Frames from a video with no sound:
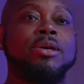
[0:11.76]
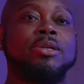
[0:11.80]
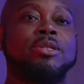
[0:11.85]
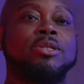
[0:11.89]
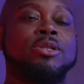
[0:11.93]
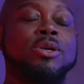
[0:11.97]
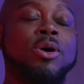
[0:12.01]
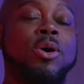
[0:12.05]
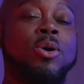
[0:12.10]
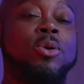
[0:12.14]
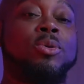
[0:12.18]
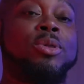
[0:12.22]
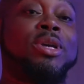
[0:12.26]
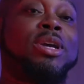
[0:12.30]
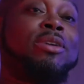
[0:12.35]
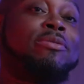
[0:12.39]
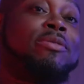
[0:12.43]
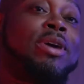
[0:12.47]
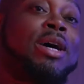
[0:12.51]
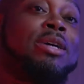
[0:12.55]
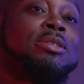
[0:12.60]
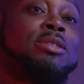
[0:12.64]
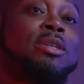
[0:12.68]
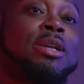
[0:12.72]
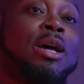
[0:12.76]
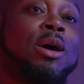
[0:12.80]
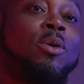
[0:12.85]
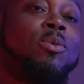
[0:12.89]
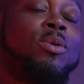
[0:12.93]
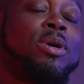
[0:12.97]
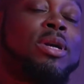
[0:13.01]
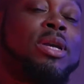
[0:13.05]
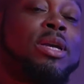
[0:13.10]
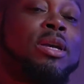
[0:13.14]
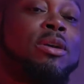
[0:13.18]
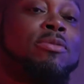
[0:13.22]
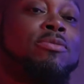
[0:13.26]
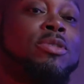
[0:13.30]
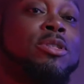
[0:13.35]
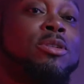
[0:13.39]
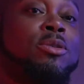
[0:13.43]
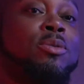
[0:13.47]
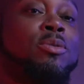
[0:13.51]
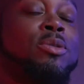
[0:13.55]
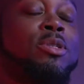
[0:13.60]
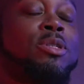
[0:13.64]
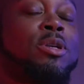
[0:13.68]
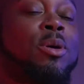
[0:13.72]
So the advice that I would give
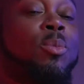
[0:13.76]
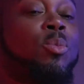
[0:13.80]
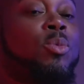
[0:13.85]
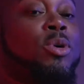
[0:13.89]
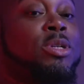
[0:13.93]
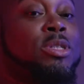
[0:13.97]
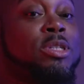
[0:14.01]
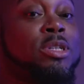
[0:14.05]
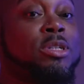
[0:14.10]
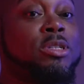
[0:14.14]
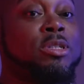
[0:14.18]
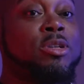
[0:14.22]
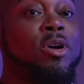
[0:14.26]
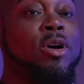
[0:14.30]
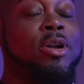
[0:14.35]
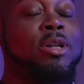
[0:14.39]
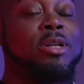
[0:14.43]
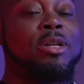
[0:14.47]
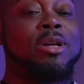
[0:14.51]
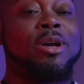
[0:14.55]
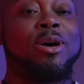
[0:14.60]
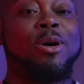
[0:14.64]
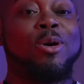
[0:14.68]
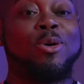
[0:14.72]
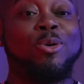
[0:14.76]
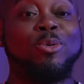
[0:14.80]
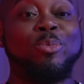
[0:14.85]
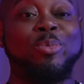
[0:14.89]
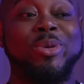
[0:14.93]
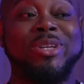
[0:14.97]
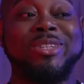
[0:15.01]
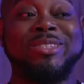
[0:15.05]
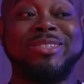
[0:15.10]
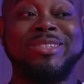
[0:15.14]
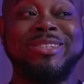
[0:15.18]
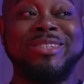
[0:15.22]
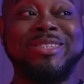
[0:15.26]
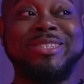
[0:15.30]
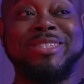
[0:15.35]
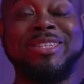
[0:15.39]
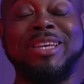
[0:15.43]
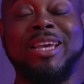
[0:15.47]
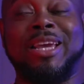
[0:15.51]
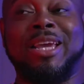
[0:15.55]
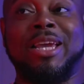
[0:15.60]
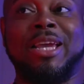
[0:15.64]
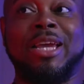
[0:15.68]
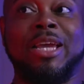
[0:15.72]
to someone just starting their own business,
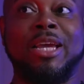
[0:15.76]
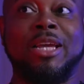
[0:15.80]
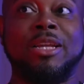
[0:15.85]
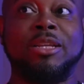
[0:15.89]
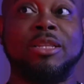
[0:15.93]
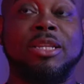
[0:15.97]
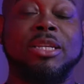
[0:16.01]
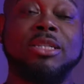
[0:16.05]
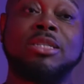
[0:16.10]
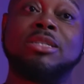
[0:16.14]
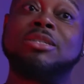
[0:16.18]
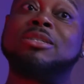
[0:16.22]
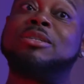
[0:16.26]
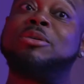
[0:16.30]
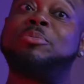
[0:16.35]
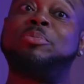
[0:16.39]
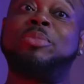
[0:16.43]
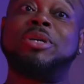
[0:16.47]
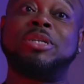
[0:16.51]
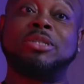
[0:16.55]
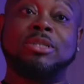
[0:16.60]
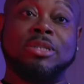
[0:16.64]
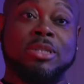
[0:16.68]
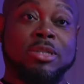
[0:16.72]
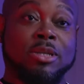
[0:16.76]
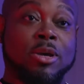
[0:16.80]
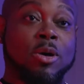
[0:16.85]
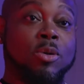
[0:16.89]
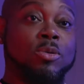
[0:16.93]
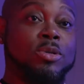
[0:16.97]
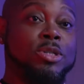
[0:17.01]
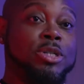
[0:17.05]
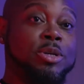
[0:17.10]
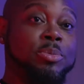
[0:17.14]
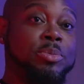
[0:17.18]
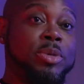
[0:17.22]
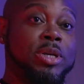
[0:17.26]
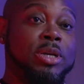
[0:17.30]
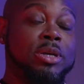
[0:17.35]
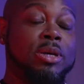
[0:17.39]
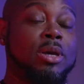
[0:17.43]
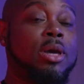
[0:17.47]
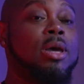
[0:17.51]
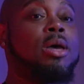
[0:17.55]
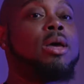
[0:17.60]
and this is the business coach in me,